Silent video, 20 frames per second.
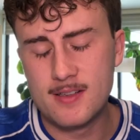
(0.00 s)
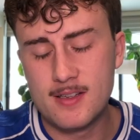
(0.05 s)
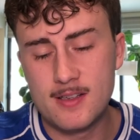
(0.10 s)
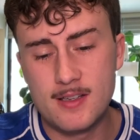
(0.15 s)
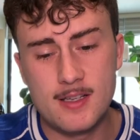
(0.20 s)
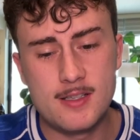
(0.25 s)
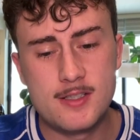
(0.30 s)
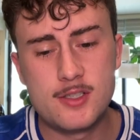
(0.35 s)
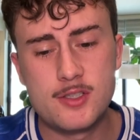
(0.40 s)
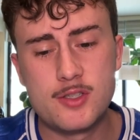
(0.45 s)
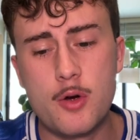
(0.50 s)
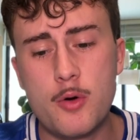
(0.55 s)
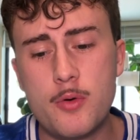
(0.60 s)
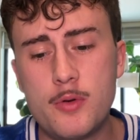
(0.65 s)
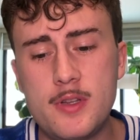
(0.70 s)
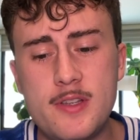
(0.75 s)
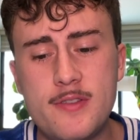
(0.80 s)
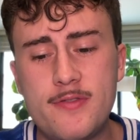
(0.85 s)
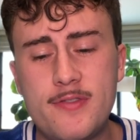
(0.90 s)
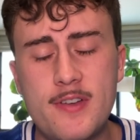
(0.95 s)
It's
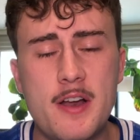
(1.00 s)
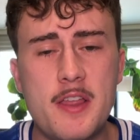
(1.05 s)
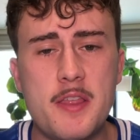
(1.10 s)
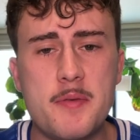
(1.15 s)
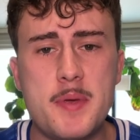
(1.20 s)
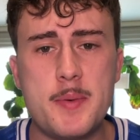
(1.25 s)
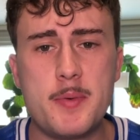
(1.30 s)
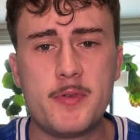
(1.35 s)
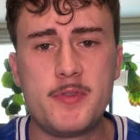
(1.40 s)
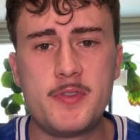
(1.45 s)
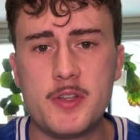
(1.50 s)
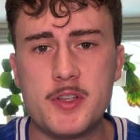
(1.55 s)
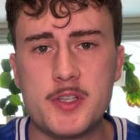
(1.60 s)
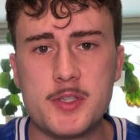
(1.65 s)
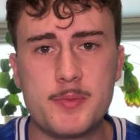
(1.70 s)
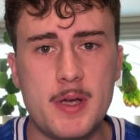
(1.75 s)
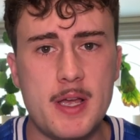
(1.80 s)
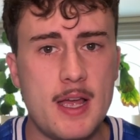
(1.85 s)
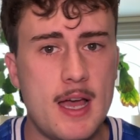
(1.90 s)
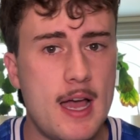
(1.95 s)
totally fair that people feel this
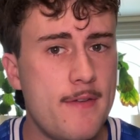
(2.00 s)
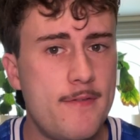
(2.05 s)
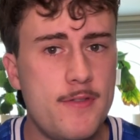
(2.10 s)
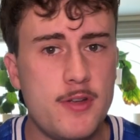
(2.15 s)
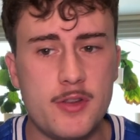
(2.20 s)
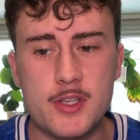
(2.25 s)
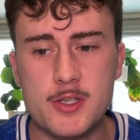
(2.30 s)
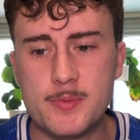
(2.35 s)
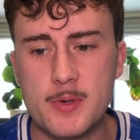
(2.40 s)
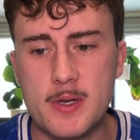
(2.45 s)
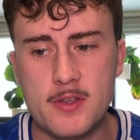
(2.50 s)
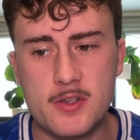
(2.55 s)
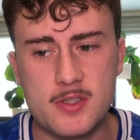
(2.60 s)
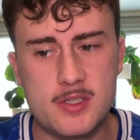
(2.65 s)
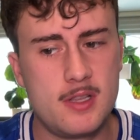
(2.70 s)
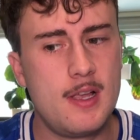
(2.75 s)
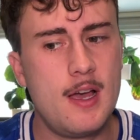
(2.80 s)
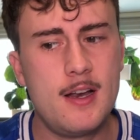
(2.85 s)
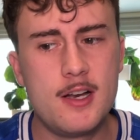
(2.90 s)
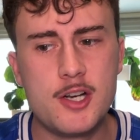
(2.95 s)
way. I feel this way. There's a
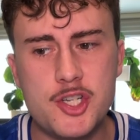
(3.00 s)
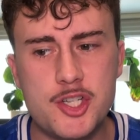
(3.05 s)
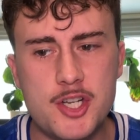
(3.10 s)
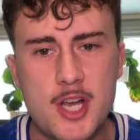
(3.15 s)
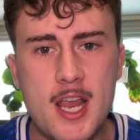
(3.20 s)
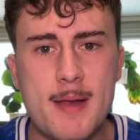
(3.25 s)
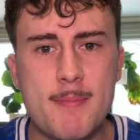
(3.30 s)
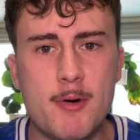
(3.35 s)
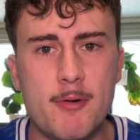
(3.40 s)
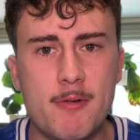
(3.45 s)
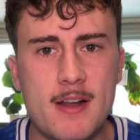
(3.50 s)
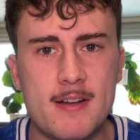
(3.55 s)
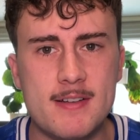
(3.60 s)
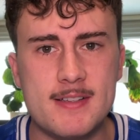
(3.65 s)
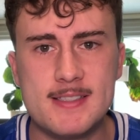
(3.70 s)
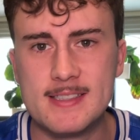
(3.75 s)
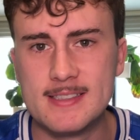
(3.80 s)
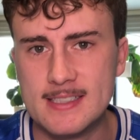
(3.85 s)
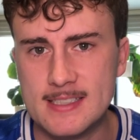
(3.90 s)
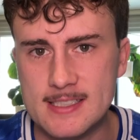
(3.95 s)
lot of shame around
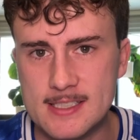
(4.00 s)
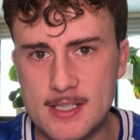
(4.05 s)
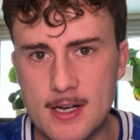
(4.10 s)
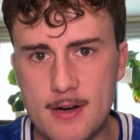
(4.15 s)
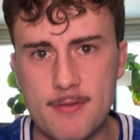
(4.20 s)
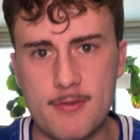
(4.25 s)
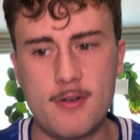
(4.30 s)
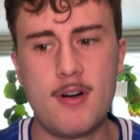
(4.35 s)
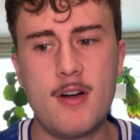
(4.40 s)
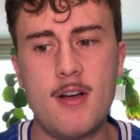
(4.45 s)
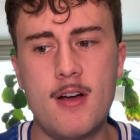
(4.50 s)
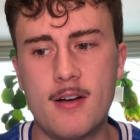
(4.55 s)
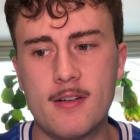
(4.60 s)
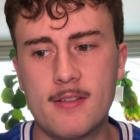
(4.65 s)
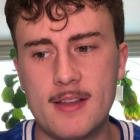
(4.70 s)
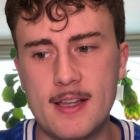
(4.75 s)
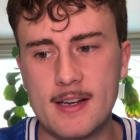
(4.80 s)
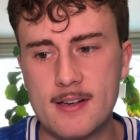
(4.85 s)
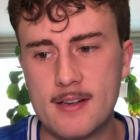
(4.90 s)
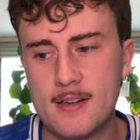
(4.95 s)
singing stuff wrong.
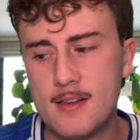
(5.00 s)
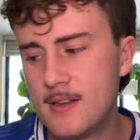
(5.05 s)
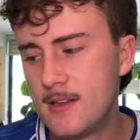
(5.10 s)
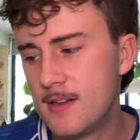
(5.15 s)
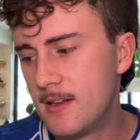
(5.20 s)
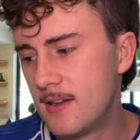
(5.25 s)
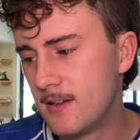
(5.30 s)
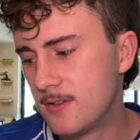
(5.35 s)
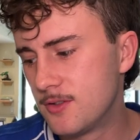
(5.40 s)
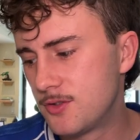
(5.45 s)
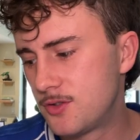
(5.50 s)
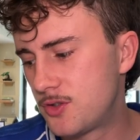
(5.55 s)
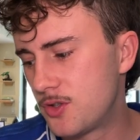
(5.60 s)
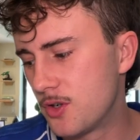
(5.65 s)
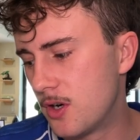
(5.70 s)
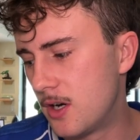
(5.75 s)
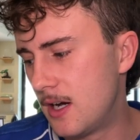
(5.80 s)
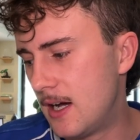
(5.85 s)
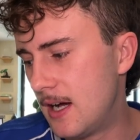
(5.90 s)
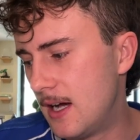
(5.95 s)
Like,
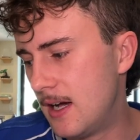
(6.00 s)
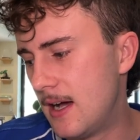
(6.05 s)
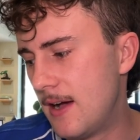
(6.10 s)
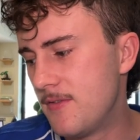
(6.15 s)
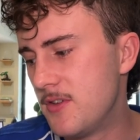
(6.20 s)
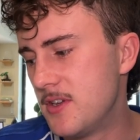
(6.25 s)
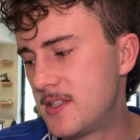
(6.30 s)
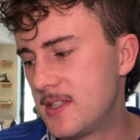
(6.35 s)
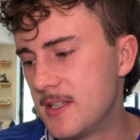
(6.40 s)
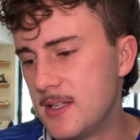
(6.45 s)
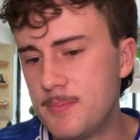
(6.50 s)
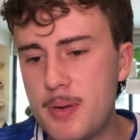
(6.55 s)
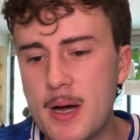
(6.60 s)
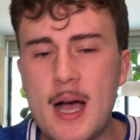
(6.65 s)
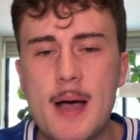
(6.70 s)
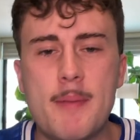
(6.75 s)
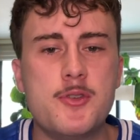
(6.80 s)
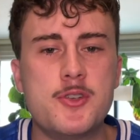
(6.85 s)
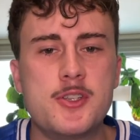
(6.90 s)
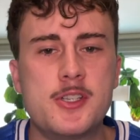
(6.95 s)
so obviously
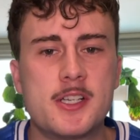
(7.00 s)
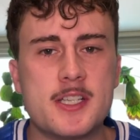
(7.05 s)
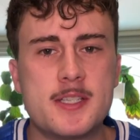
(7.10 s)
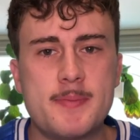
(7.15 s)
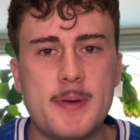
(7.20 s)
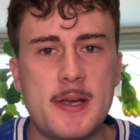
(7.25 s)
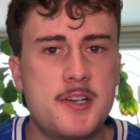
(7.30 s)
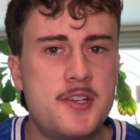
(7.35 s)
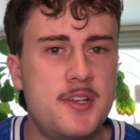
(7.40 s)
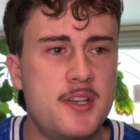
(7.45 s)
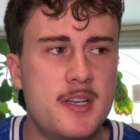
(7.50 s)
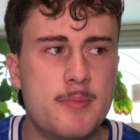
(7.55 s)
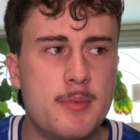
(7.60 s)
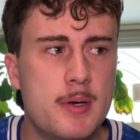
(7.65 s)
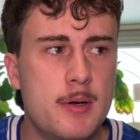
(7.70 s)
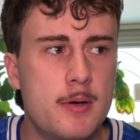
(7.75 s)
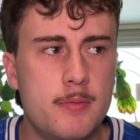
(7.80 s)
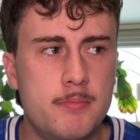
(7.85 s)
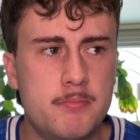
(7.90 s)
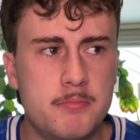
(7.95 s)
pop music especially,
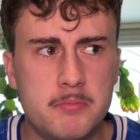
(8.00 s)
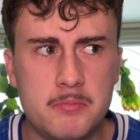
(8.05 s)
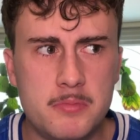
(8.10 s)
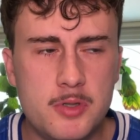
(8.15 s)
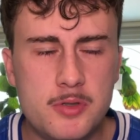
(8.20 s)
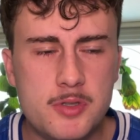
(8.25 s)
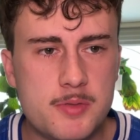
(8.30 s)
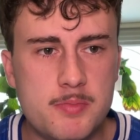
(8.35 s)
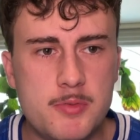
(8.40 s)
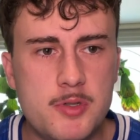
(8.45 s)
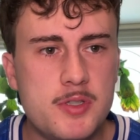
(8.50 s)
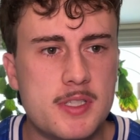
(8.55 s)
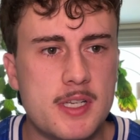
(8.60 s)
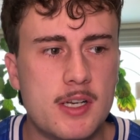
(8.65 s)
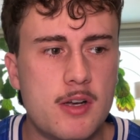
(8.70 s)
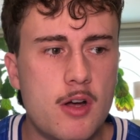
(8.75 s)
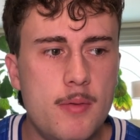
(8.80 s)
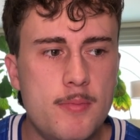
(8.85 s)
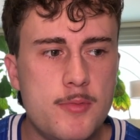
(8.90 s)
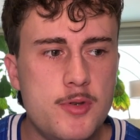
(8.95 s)
but most music,
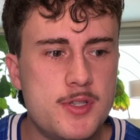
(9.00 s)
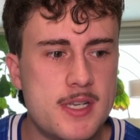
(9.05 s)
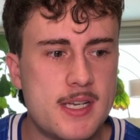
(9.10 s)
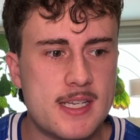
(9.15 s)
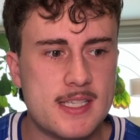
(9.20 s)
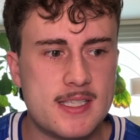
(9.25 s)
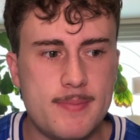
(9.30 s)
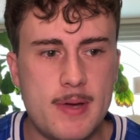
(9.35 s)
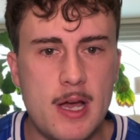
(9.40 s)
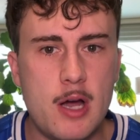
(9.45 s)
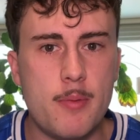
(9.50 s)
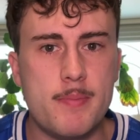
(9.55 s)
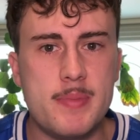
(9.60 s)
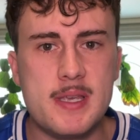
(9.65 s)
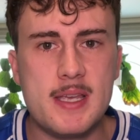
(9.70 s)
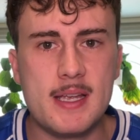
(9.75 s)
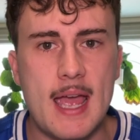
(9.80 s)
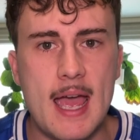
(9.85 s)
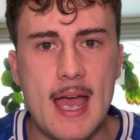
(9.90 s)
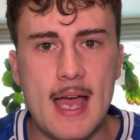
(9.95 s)
all music is about
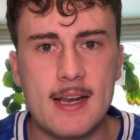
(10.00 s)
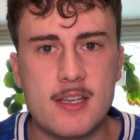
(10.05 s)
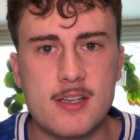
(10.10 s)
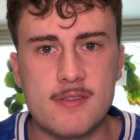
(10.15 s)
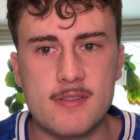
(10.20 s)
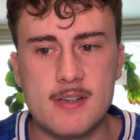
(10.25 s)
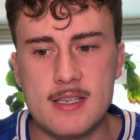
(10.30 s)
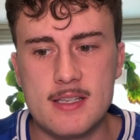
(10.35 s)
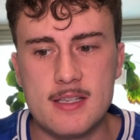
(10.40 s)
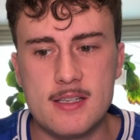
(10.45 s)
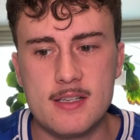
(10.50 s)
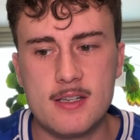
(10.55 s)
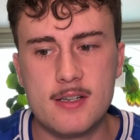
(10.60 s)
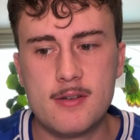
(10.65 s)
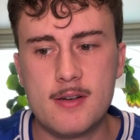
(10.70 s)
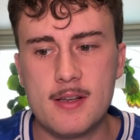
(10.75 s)
being accurate, you know?